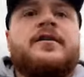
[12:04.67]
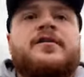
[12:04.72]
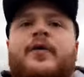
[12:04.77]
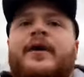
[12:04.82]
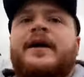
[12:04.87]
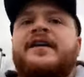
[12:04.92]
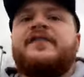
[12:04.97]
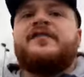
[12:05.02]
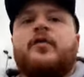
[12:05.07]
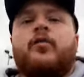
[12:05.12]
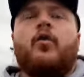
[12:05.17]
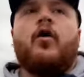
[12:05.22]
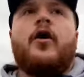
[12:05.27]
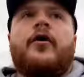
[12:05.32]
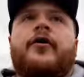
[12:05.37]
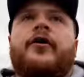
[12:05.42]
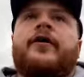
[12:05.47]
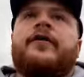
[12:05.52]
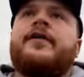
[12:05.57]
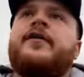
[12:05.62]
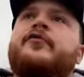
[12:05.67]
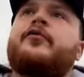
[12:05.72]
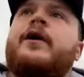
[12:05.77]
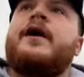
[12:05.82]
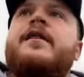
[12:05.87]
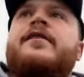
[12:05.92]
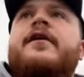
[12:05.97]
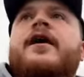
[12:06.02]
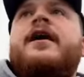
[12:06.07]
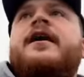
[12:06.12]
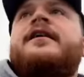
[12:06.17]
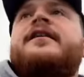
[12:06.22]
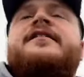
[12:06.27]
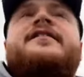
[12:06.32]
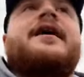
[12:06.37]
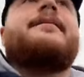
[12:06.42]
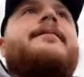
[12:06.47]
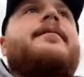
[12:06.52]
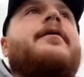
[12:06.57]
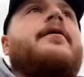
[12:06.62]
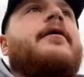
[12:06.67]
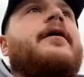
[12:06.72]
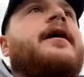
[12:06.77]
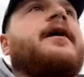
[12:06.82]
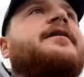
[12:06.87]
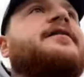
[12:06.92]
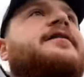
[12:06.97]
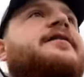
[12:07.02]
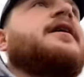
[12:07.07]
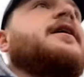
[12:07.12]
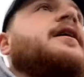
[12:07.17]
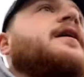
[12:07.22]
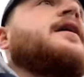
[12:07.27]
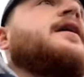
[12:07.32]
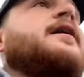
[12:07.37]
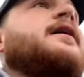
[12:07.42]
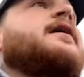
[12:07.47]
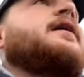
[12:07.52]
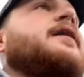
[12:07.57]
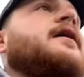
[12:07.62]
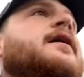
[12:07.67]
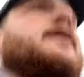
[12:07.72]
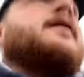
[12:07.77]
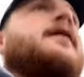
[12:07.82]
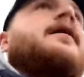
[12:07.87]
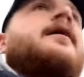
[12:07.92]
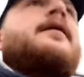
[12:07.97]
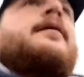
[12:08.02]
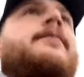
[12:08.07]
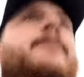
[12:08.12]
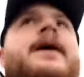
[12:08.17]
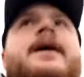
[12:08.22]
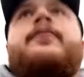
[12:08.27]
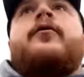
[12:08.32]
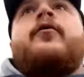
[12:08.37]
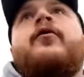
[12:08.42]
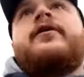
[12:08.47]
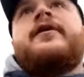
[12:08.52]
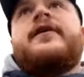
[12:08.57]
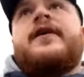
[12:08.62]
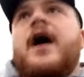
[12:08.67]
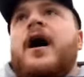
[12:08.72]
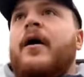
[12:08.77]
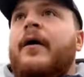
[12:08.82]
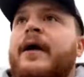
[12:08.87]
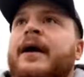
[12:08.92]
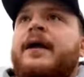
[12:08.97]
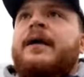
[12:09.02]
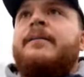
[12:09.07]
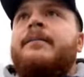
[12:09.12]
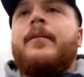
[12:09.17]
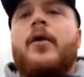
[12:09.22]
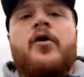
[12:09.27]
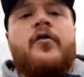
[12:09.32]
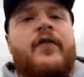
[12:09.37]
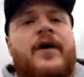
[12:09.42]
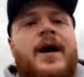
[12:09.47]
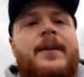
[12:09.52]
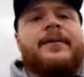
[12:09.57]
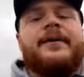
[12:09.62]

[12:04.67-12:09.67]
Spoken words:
1 on the 23rd of December, and it's people moving up